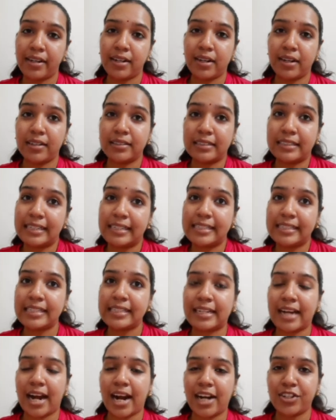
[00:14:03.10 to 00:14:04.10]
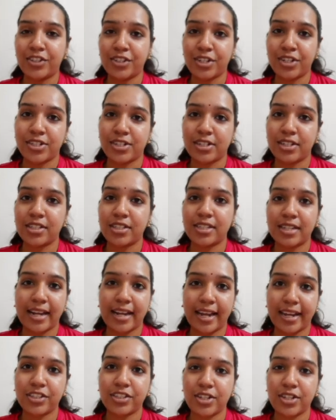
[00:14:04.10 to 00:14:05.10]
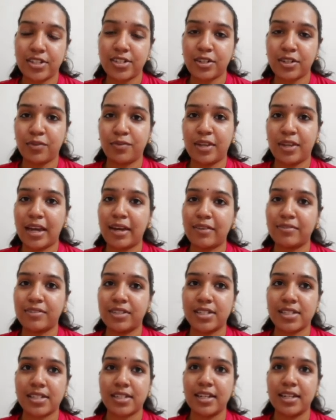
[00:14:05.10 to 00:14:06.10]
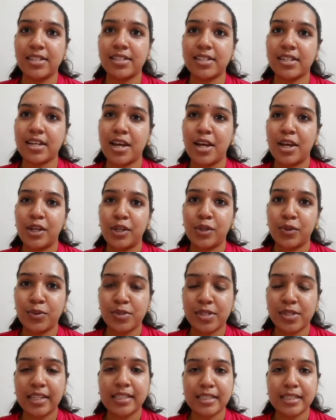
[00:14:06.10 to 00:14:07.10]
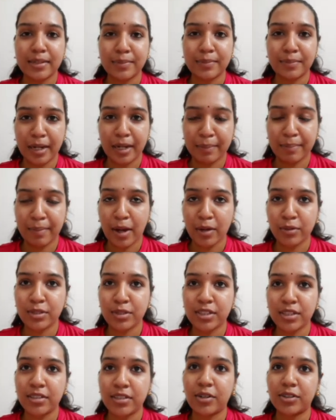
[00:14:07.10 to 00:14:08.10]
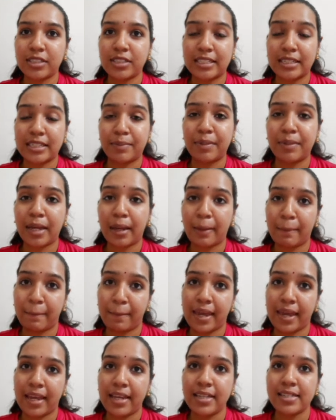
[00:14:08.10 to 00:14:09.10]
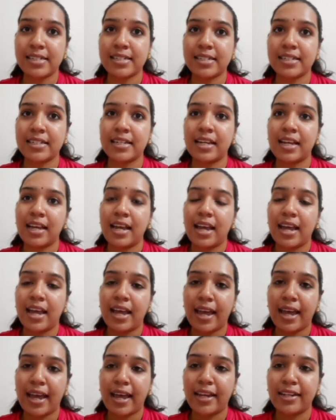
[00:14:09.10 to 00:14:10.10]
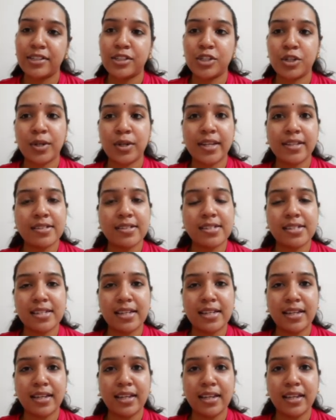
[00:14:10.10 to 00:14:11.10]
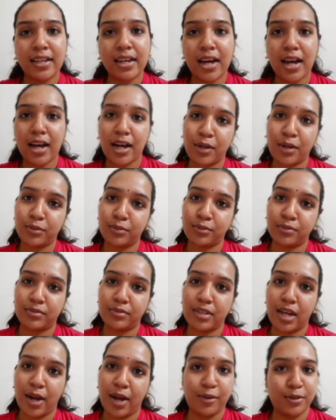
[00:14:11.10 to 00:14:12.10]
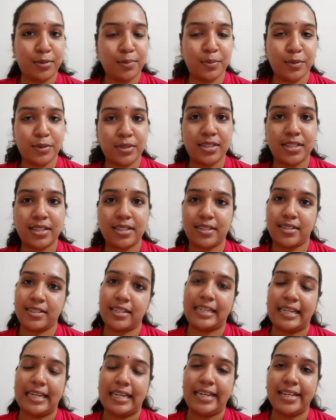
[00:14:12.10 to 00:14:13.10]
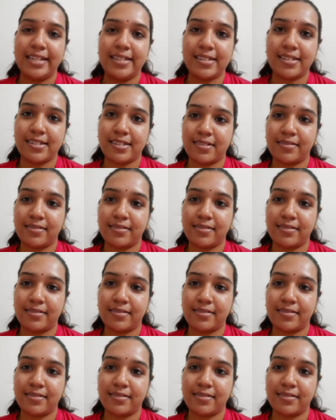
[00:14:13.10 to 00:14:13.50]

a greeting card just now we have discussed using turmeric powder or the turmeric paste, and you can see how the output is.